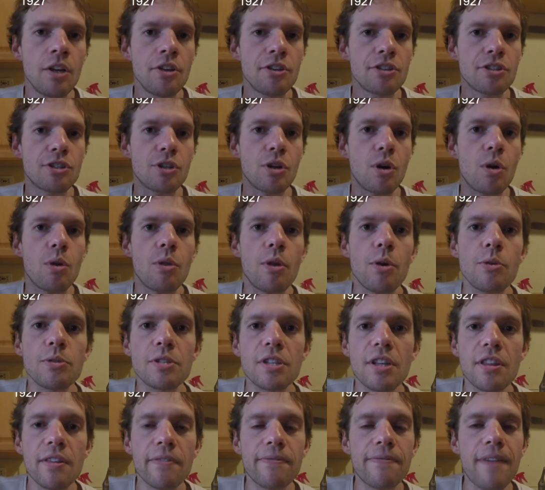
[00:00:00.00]
So
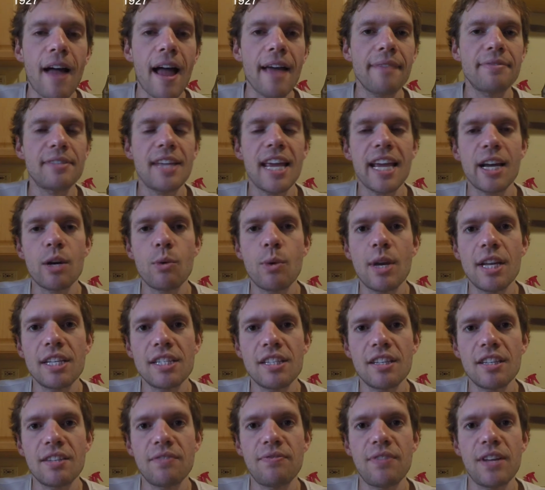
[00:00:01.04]
those are the five
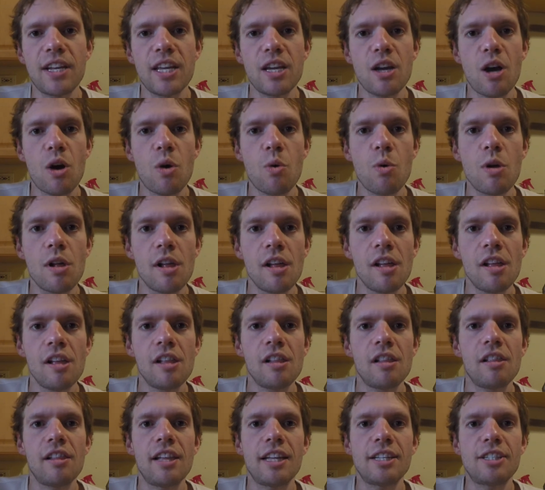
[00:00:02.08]
takeaways in this video.
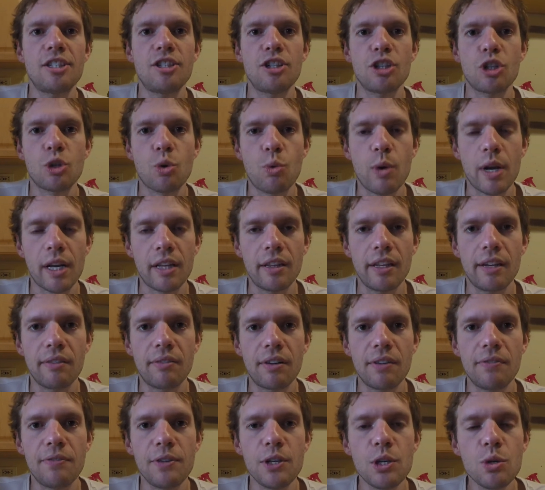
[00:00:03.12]
Let's just quickly
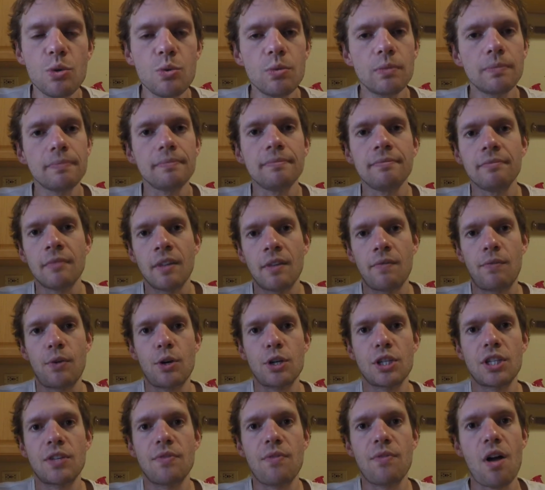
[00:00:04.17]
review.
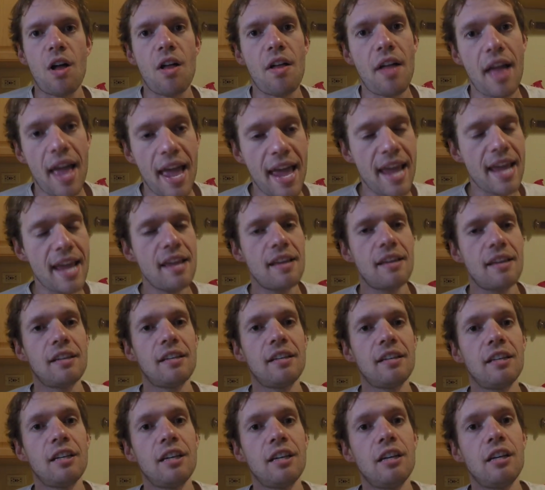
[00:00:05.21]
First of all, A,
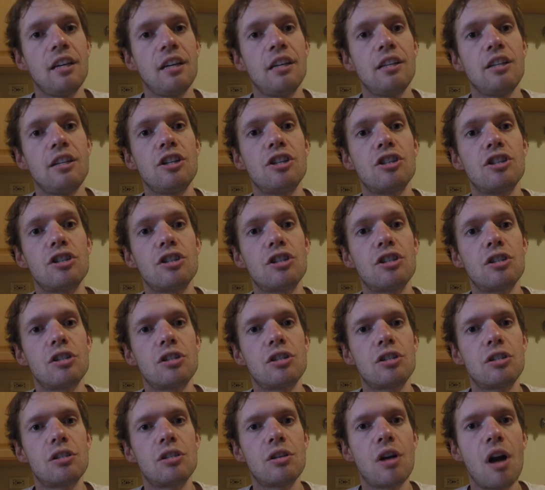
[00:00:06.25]

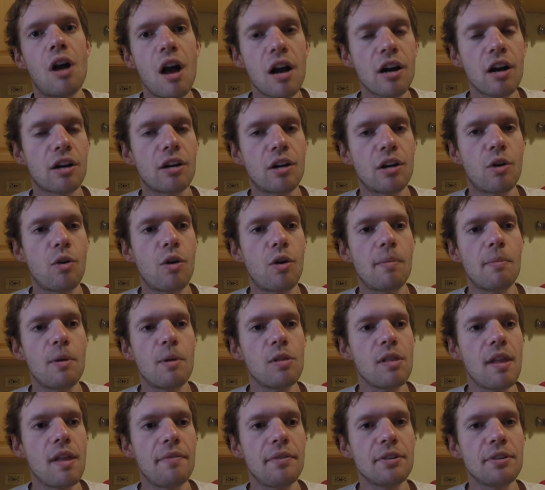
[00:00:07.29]
your hunger
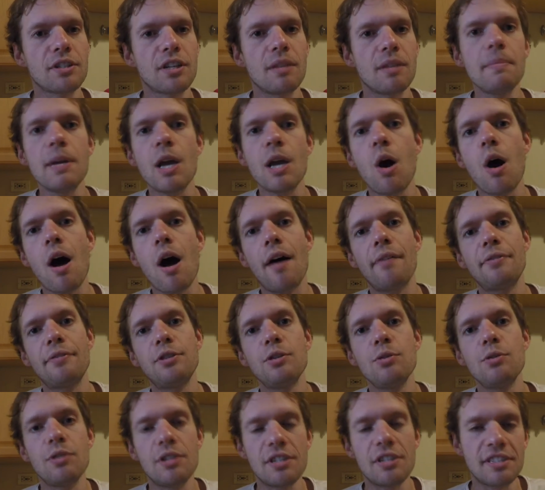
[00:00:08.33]
hormone levels can be off
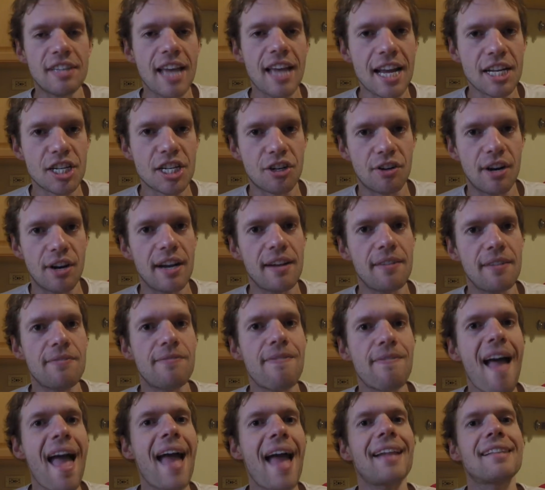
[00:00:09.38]
due to saturated
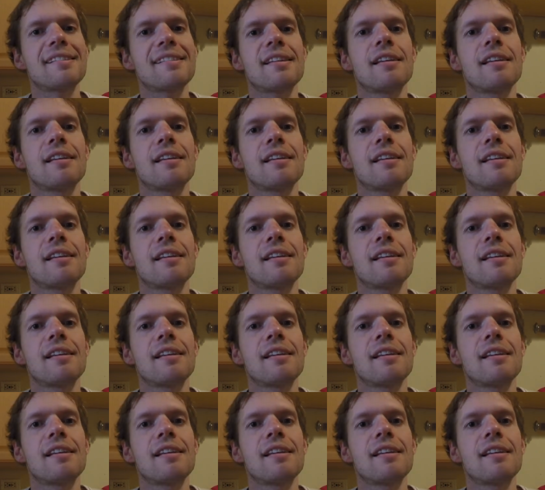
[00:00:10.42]
fat.